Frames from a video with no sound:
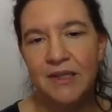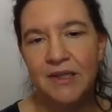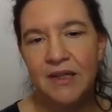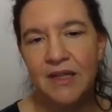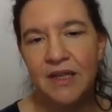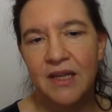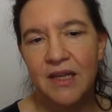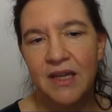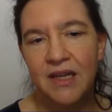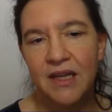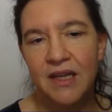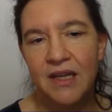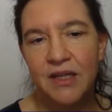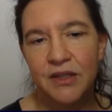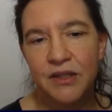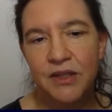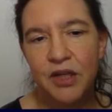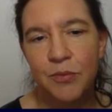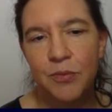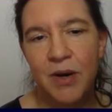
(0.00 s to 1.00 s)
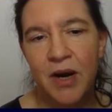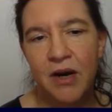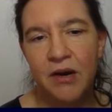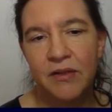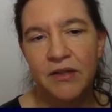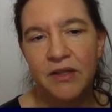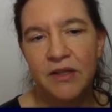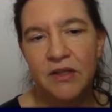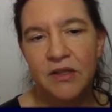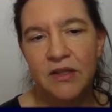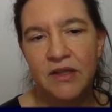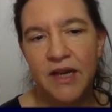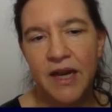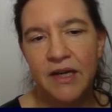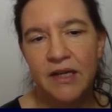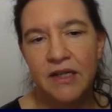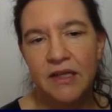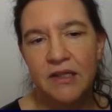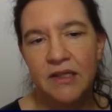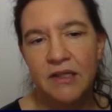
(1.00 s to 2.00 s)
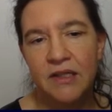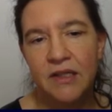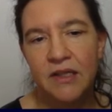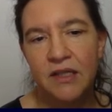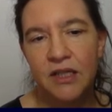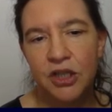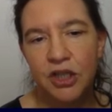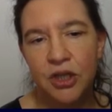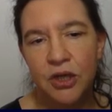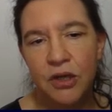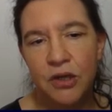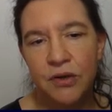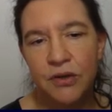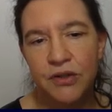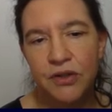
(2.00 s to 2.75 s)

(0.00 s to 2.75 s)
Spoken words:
the interesting part on this side is the addition law.